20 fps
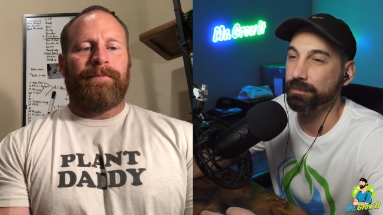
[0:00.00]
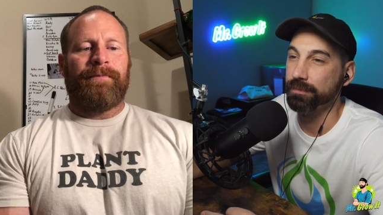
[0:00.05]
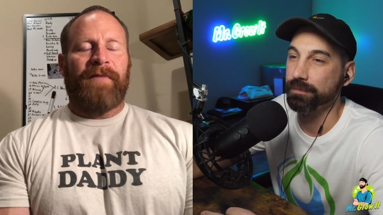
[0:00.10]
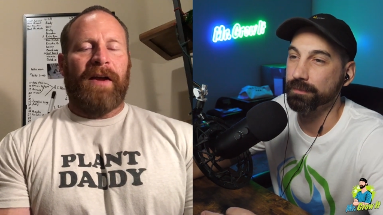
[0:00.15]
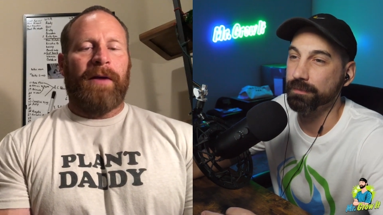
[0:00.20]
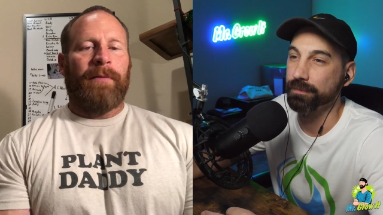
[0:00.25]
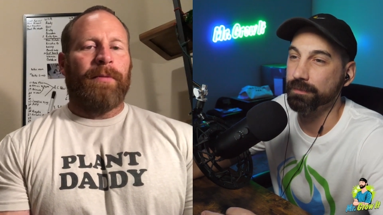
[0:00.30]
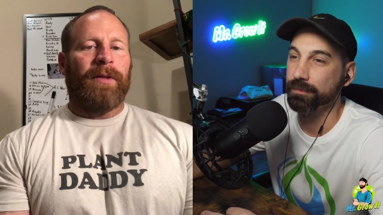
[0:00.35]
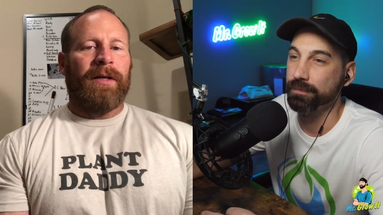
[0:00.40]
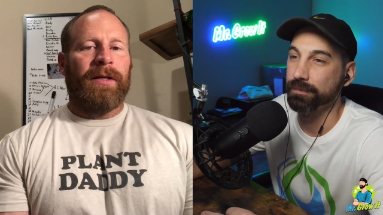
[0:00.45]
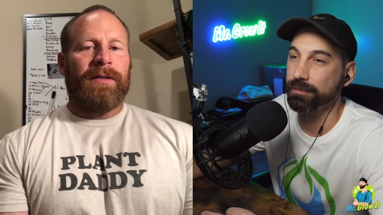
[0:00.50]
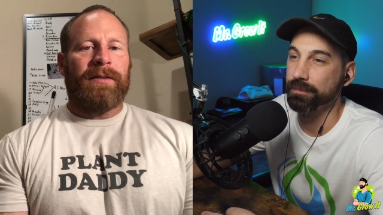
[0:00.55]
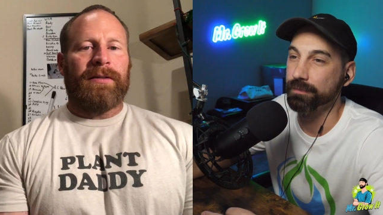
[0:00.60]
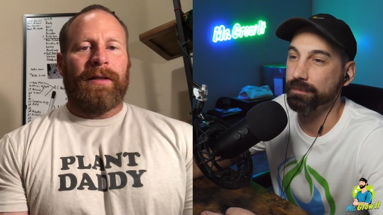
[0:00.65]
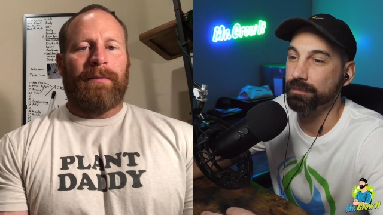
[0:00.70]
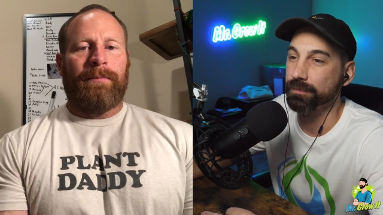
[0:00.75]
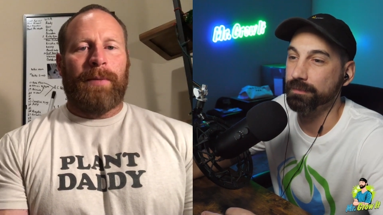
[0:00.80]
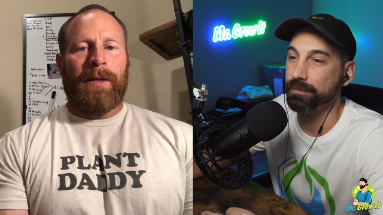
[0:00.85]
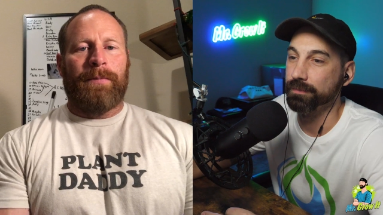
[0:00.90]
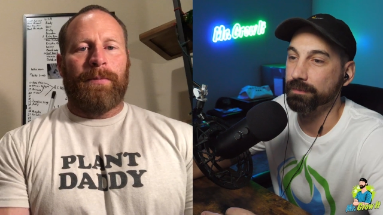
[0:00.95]
Speaker 1: families
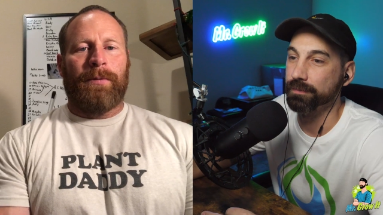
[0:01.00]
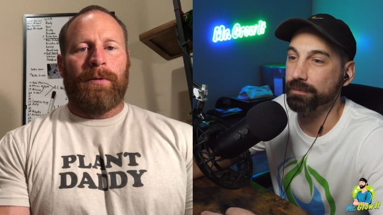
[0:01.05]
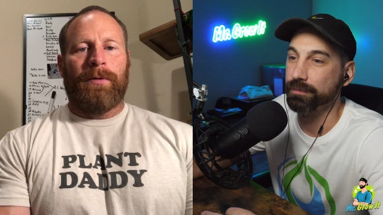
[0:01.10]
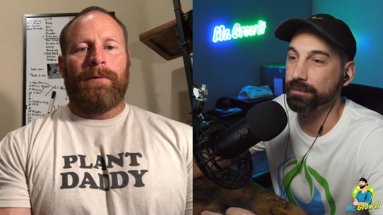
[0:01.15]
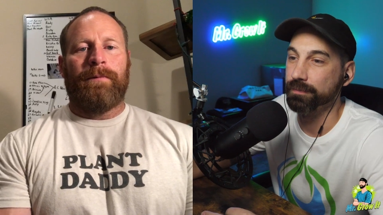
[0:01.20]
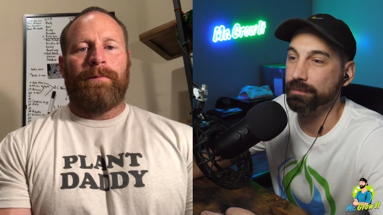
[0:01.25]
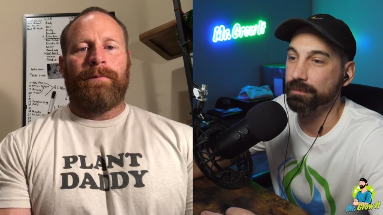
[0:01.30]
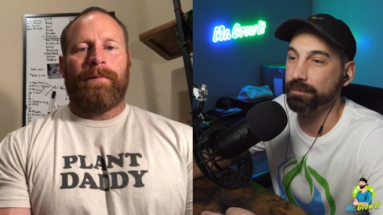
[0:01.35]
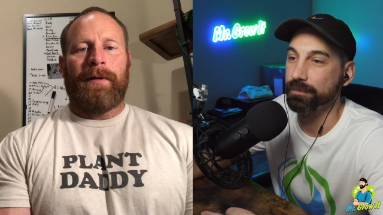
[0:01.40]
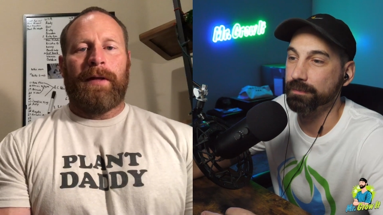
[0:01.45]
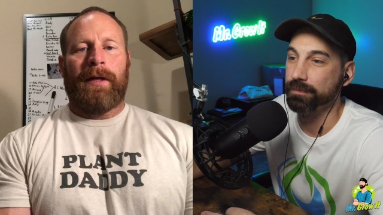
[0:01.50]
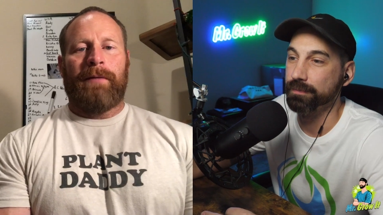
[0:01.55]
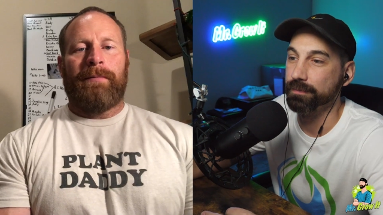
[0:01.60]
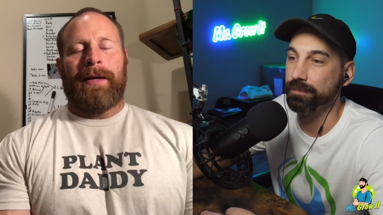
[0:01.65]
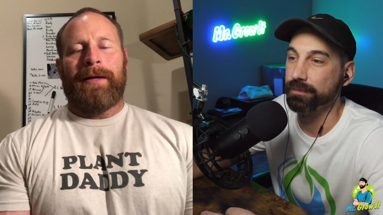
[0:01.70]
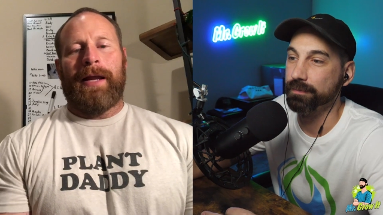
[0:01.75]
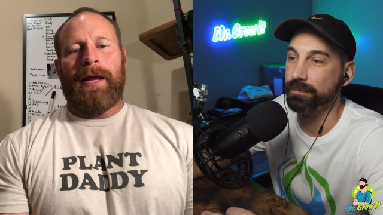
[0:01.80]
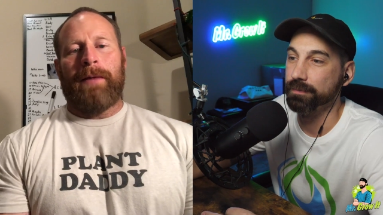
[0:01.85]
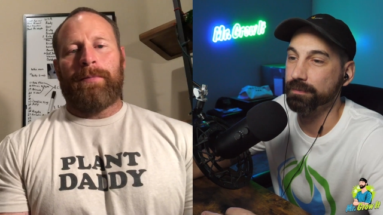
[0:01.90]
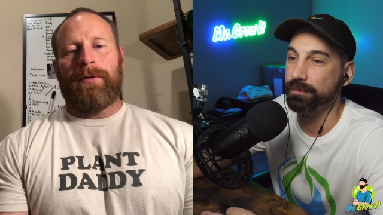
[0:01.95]
and people in
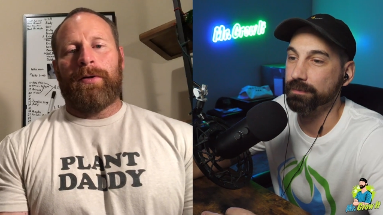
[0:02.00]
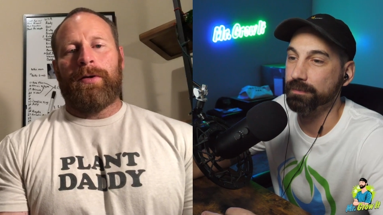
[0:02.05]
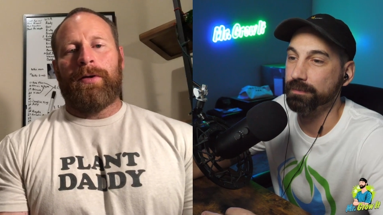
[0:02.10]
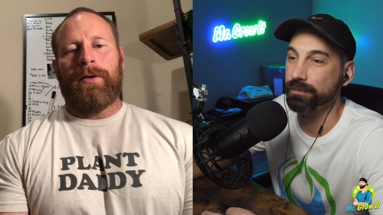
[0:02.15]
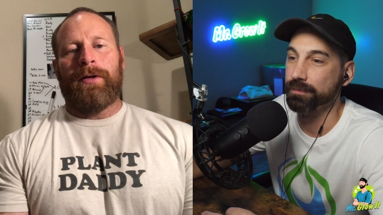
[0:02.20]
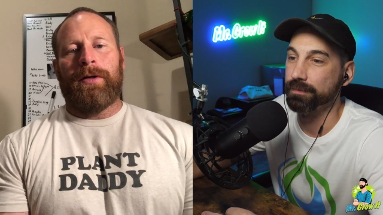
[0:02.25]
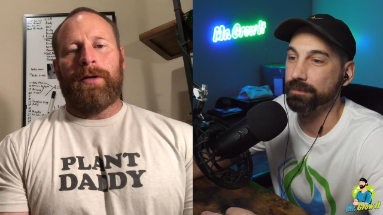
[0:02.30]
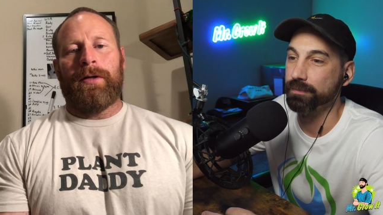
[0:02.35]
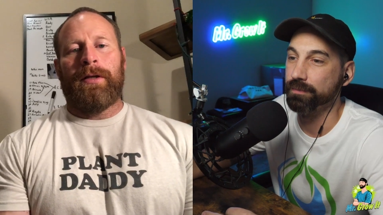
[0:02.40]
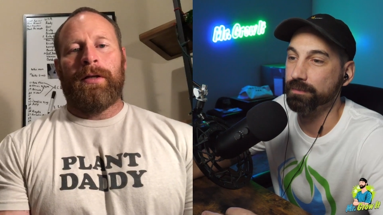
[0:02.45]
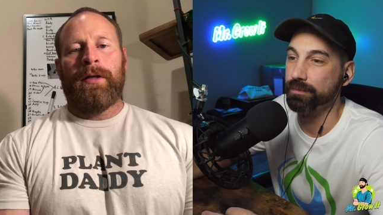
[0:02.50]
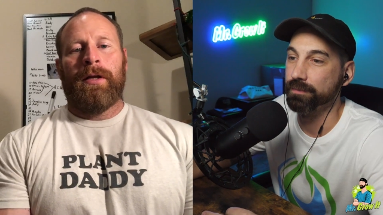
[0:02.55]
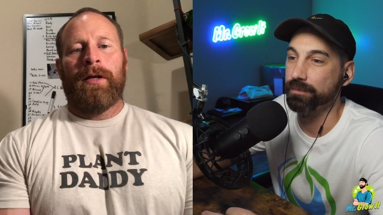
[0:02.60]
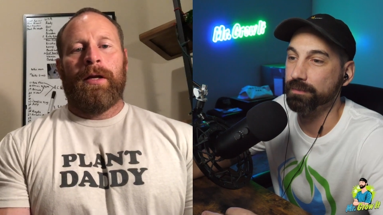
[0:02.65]
my neighborhood